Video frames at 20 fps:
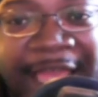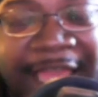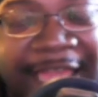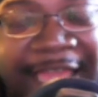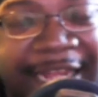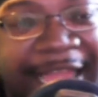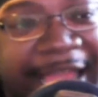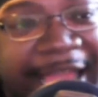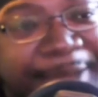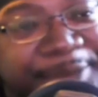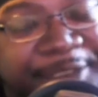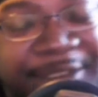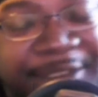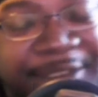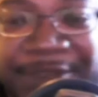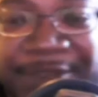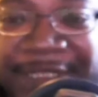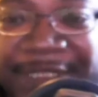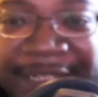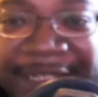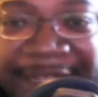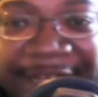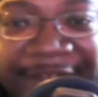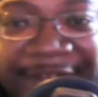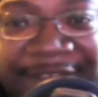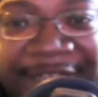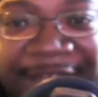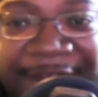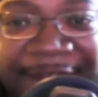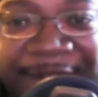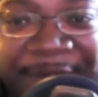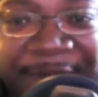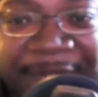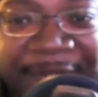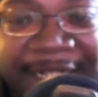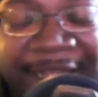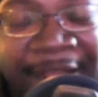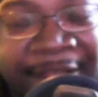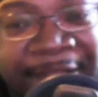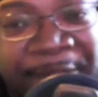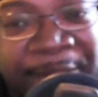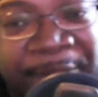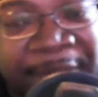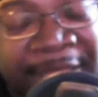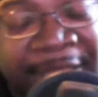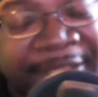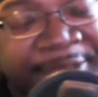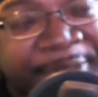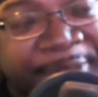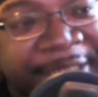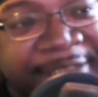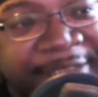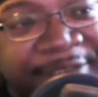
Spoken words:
and I absolutely love talking about the Carolina Panthers, man.